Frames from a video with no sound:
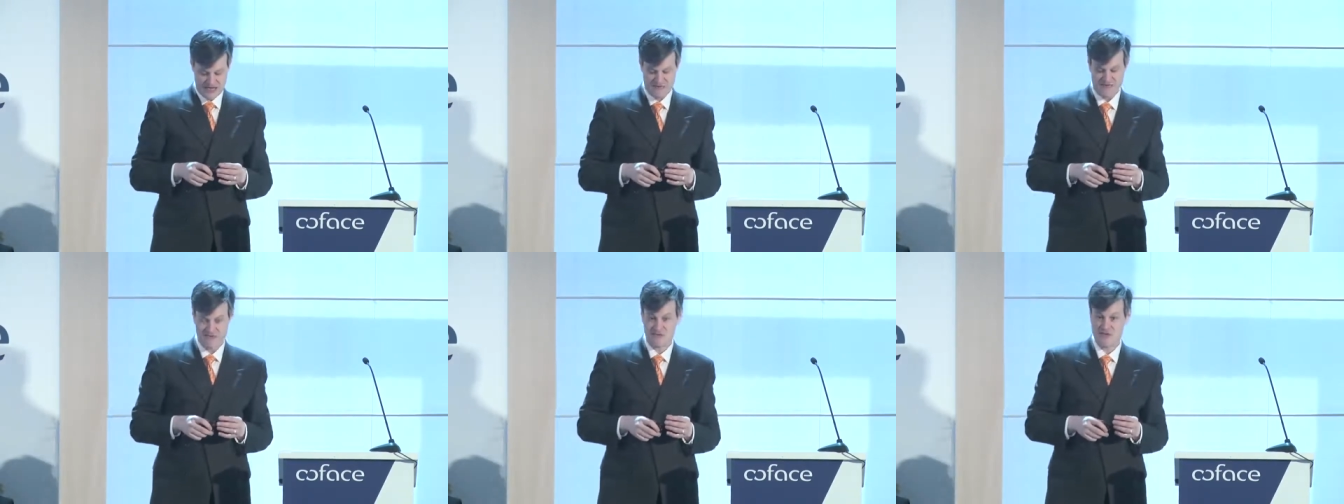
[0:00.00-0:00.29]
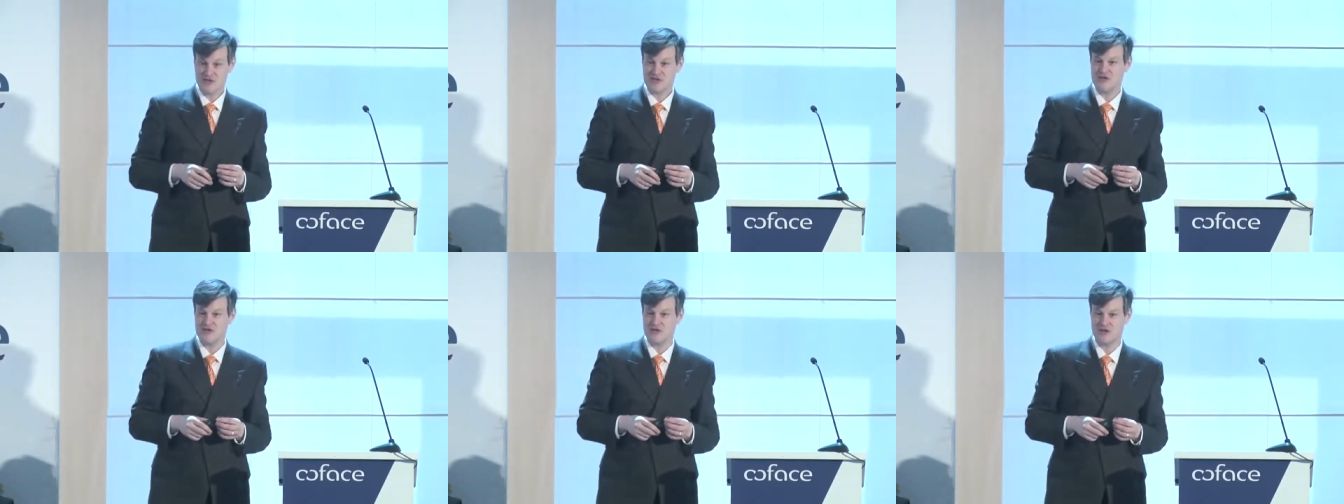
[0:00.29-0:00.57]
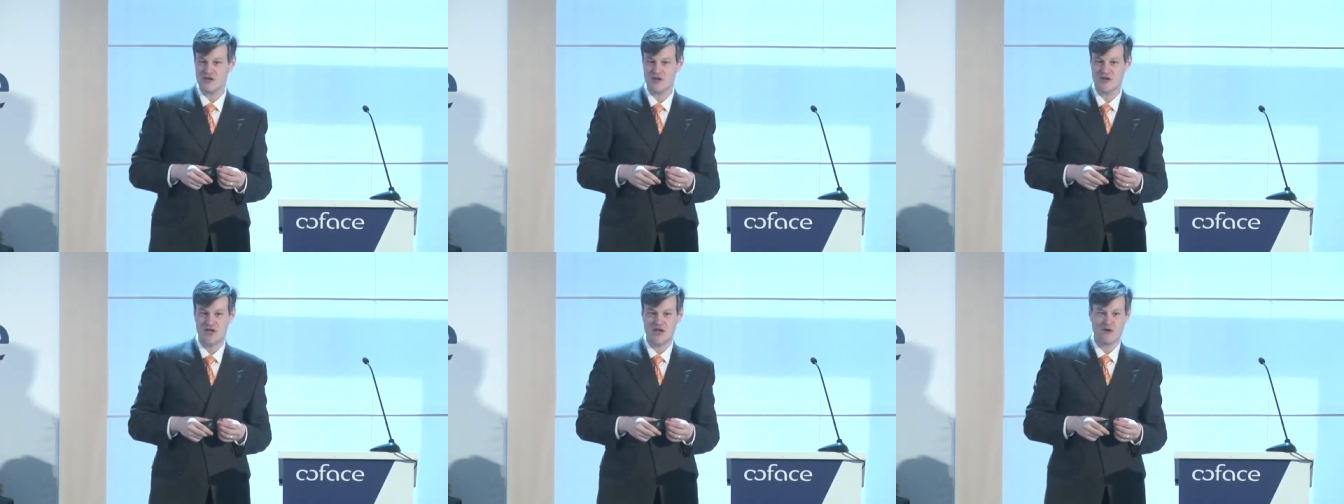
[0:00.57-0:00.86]

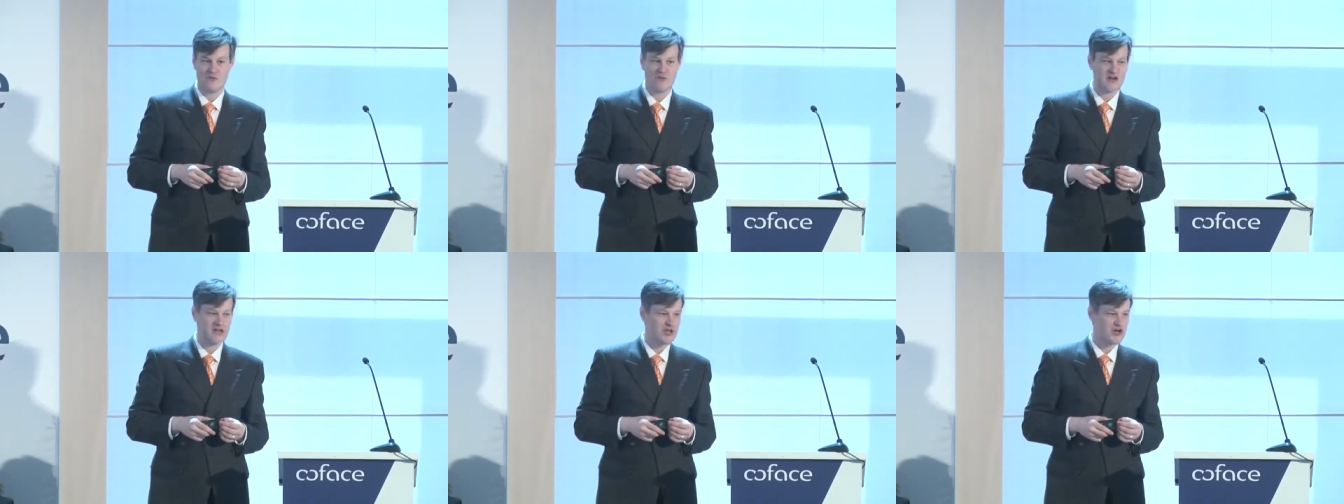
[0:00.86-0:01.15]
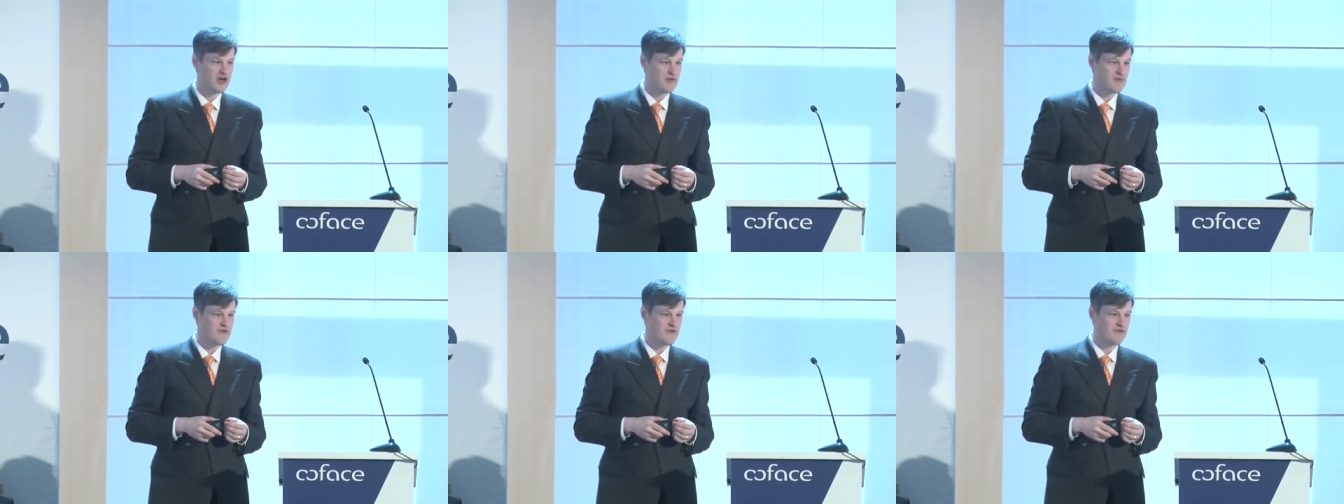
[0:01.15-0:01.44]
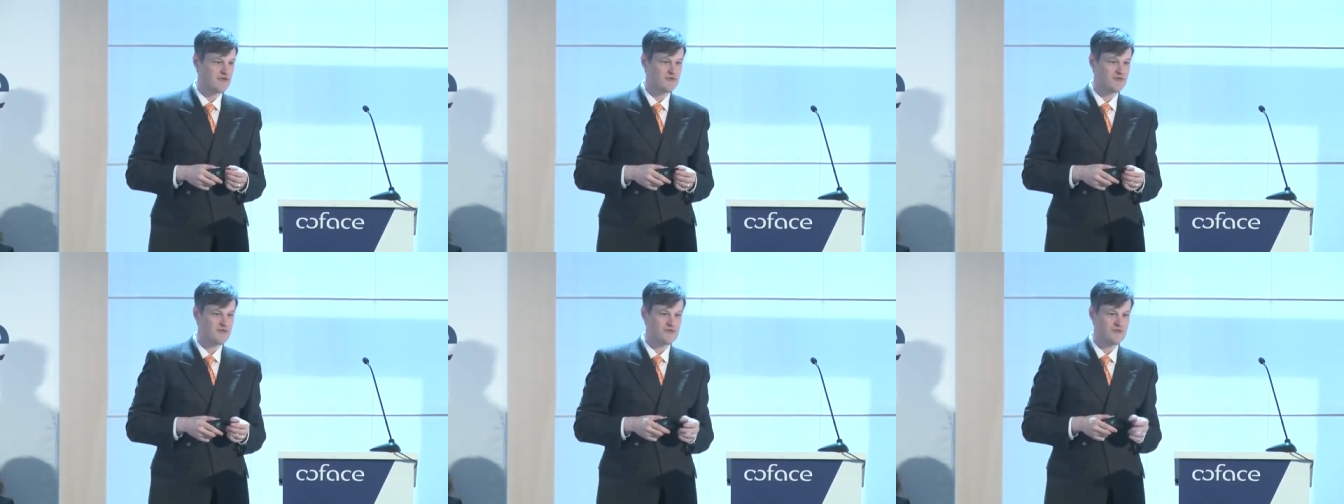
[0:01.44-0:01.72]
information when it comes
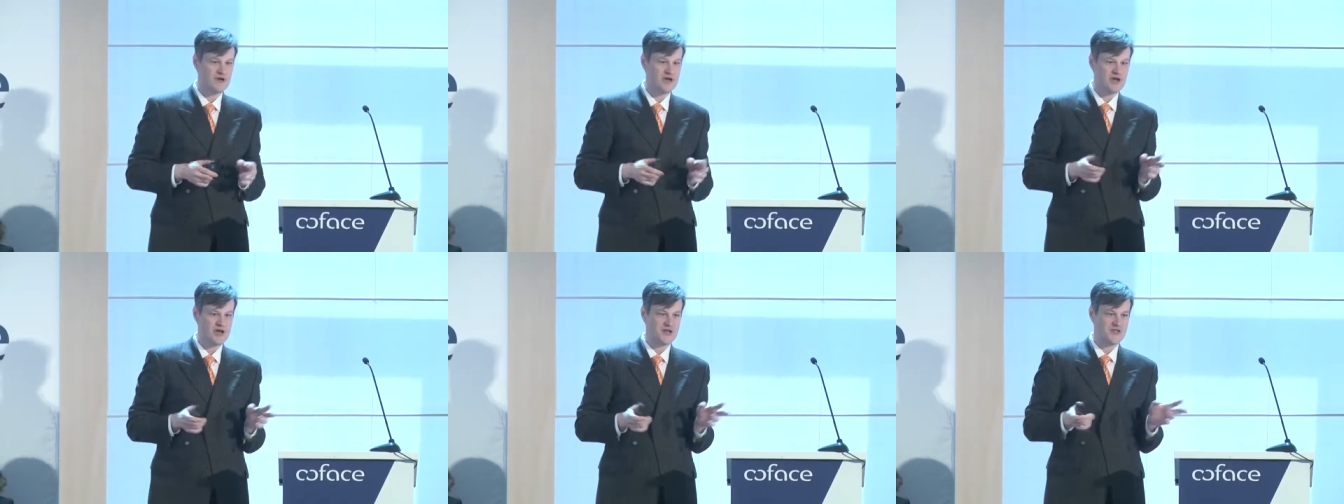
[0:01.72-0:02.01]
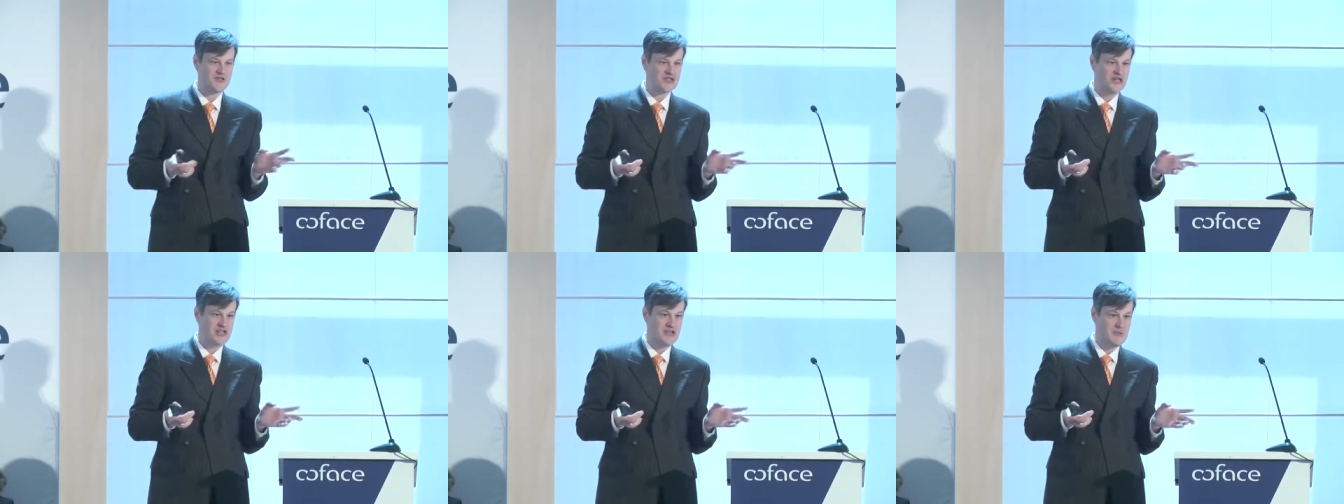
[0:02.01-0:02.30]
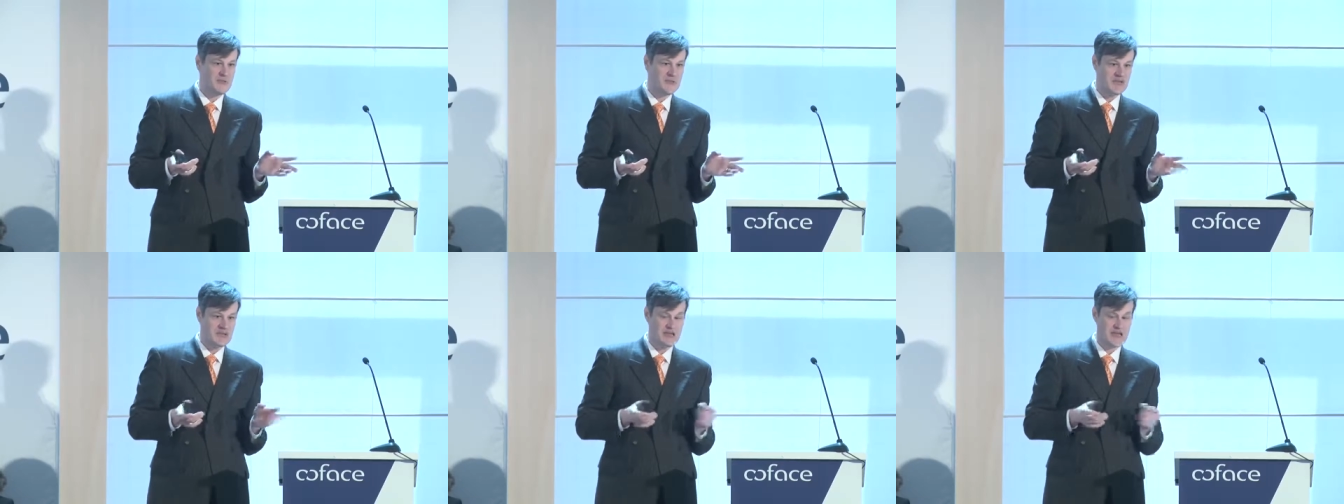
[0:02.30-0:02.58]
to
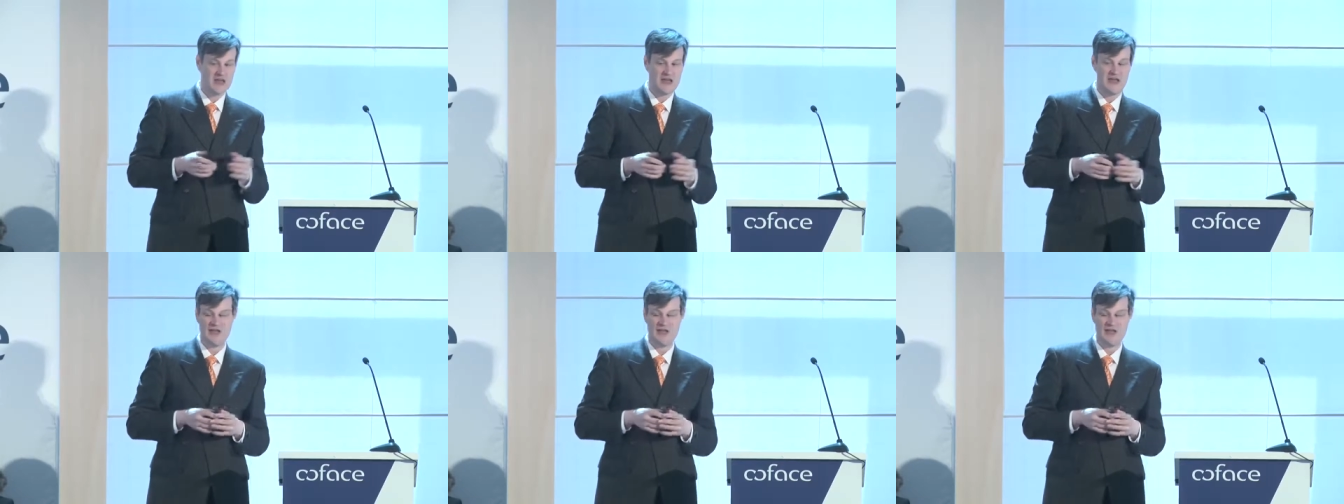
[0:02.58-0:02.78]
GDP